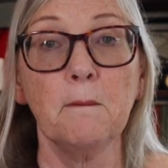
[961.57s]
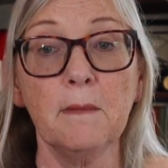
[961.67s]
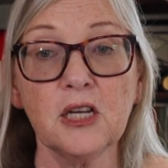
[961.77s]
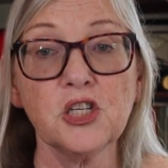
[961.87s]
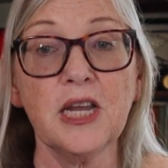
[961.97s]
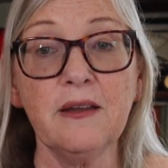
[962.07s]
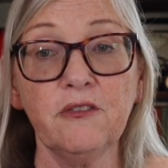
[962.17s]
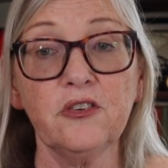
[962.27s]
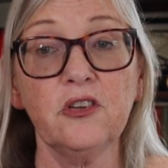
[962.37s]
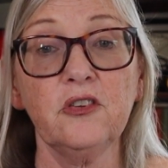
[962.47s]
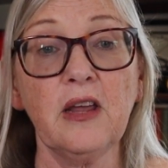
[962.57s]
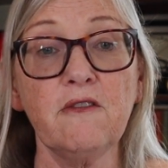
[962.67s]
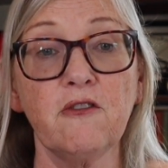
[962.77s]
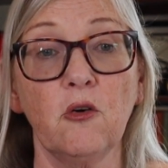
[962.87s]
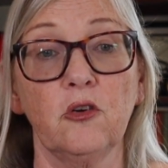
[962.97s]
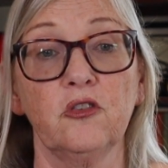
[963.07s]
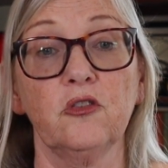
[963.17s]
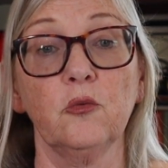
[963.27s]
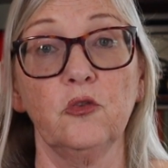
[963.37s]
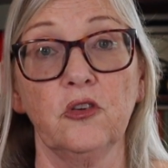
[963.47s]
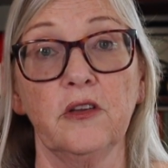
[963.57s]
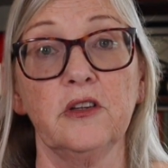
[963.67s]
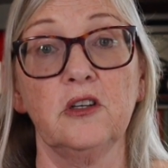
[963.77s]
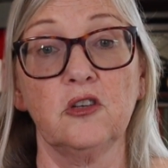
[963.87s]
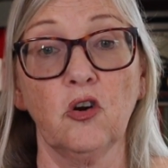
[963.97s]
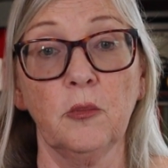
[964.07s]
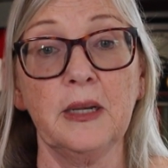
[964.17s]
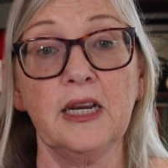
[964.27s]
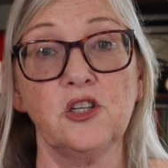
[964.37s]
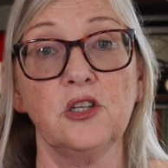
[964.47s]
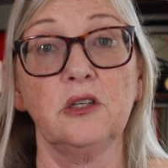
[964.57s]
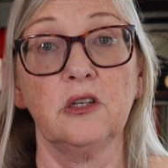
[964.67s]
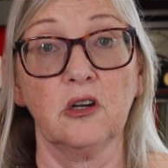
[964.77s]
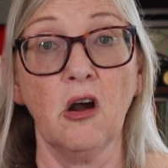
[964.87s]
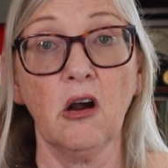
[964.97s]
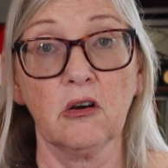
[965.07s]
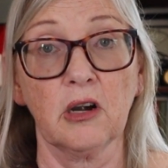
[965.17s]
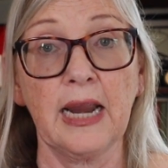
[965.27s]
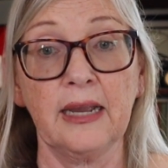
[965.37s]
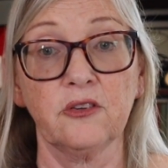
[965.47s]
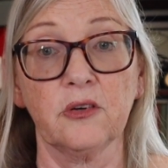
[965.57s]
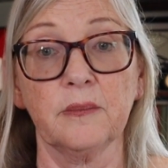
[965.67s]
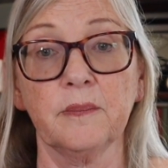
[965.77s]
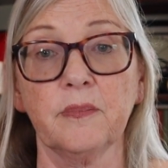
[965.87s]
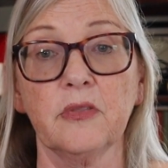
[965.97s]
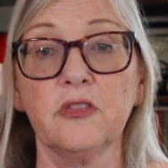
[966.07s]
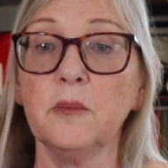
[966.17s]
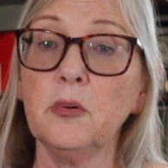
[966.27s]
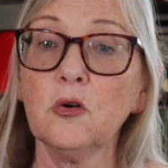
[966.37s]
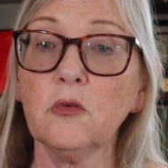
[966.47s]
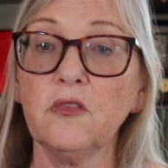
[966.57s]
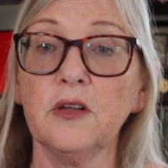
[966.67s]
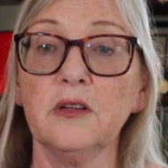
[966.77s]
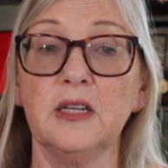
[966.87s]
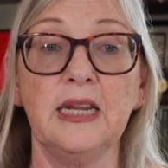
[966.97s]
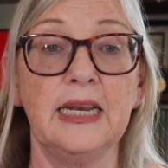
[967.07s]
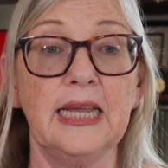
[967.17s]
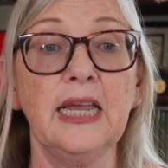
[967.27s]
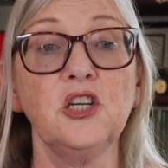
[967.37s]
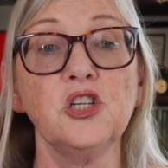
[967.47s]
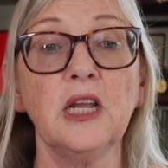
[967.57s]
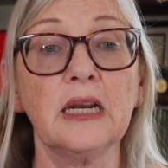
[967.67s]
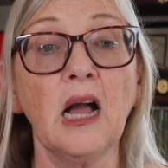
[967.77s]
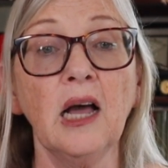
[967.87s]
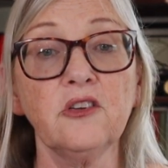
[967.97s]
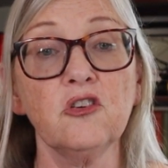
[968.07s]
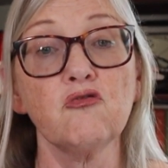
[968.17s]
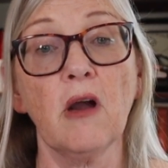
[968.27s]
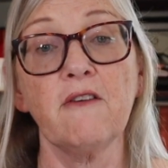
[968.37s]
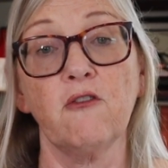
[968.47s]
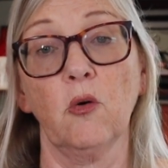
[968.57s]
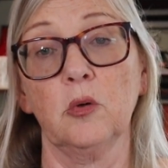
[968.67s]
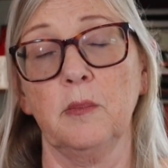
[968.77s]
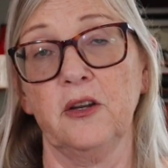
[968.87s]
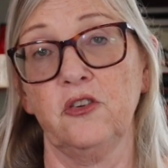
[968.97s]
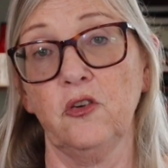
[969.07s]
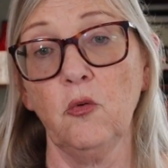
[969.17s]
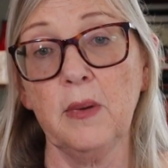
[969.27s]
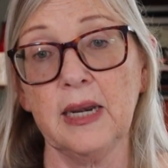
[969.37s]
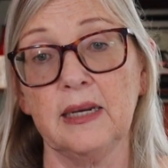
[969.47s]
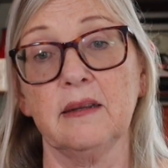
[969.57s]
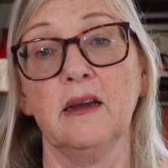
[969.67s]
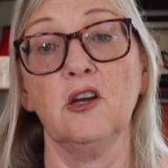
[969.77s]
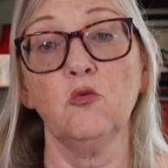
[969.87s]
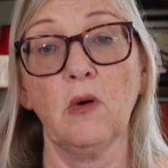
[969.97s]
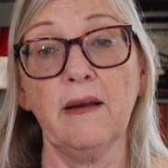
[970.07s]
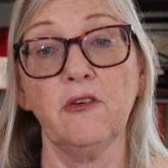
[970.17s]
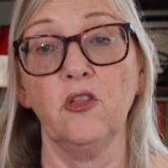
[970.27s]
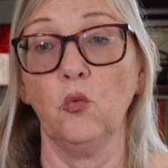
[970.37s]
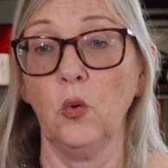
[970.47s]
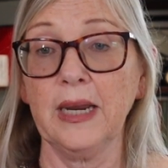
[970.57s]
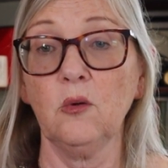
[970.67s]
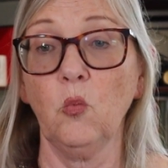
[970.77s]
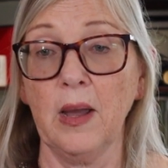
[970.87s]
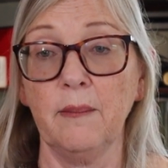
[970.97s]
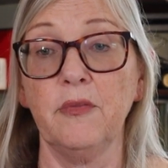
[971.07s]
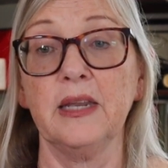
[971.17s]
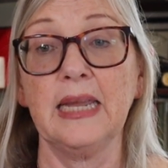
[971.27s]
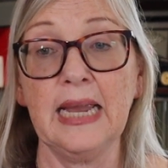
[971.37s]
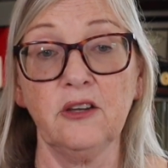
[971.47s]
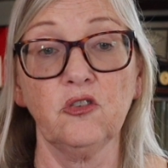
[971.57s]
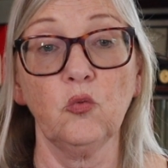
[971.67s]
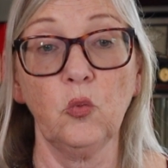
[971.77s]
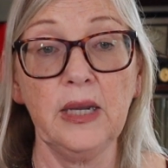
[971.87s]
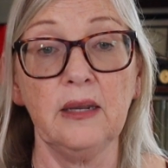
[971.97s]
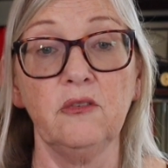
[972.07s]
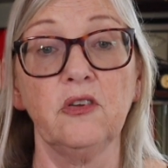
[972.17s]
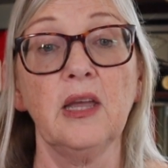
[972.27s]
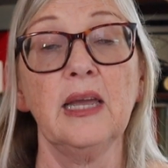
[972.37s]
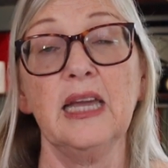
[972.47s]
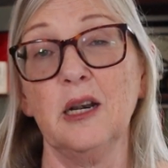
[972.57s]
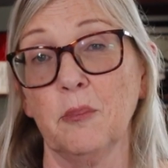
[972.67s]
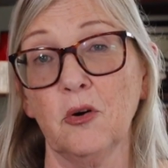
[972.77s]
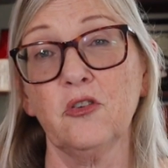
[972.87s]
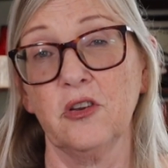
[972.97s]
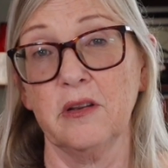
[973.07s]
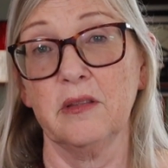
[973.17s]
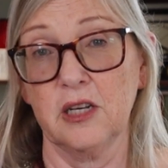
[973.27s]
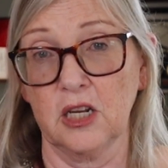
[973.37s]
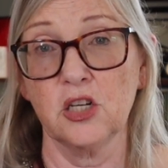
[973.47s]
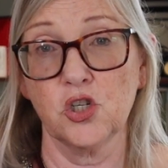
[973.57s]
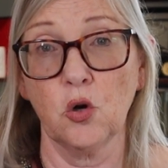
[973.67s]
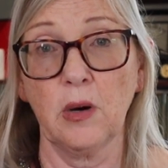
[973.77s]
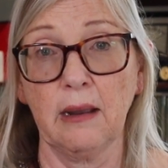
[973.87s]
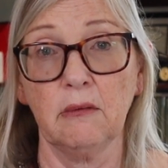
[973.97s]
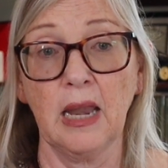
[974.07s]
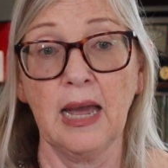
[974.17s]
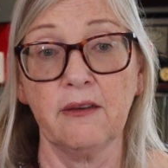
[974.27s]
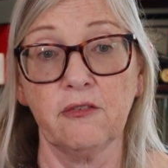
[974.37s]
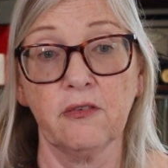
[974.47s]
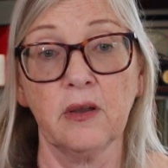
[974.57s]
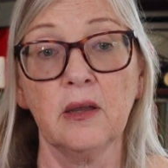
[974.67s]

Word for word: Much emphasis and focus was on the determination to conquer cancer. The book revealed the dedication and constant drive forward by so many to unravel the wicked web that cancer weaves in a person that can choke out life.